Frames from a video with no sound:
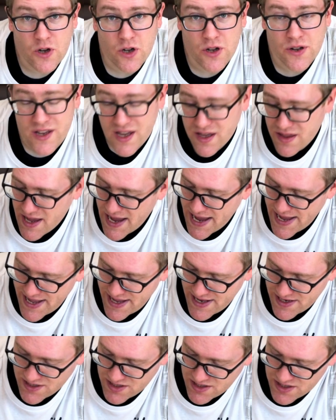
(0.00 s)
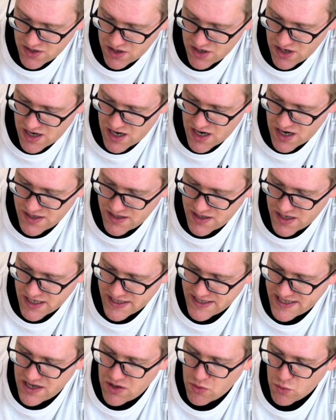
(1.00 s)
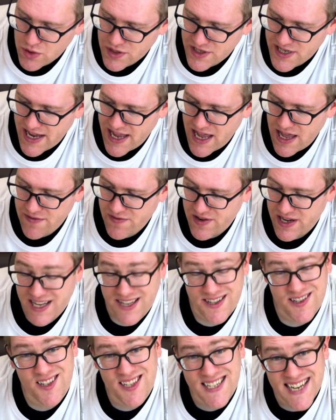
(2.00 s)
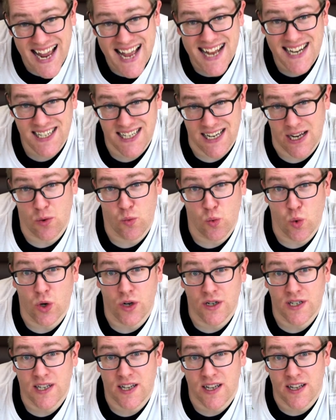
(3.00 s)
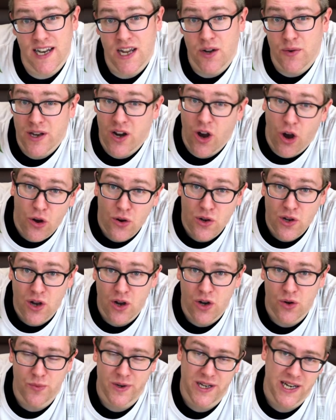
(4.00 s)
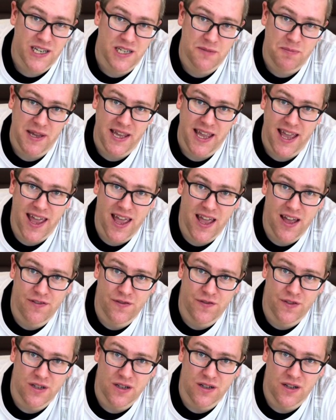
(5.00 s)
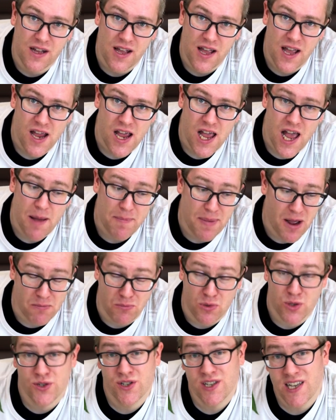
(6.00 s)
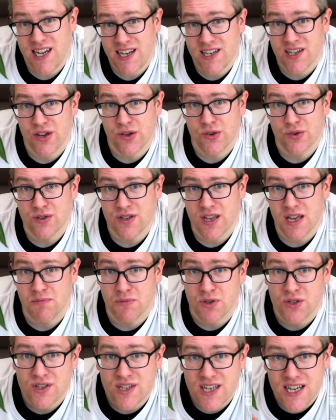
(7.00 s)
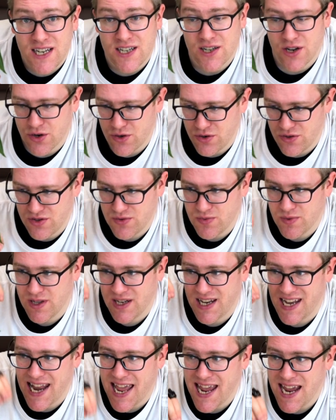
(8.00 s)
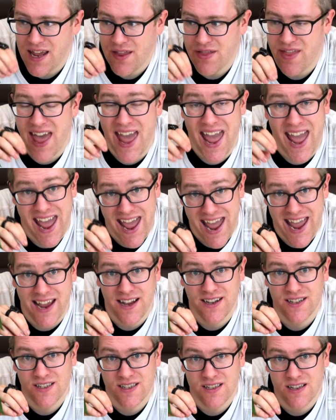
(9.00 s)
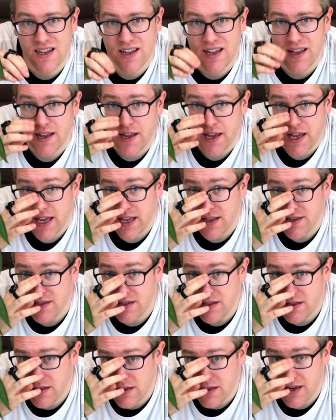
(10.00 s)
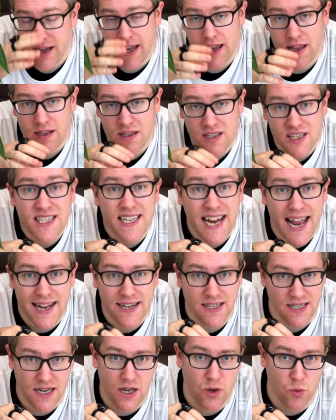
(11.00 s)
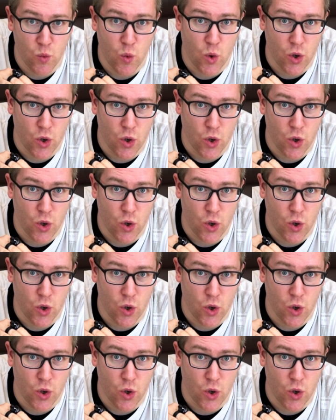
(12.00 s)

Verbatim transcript: On the other hand, I didn't want to have any standing water. Now in Hong Kong, we need to be careful about mosquitoes, and mosquitoes will lay their eggs in standing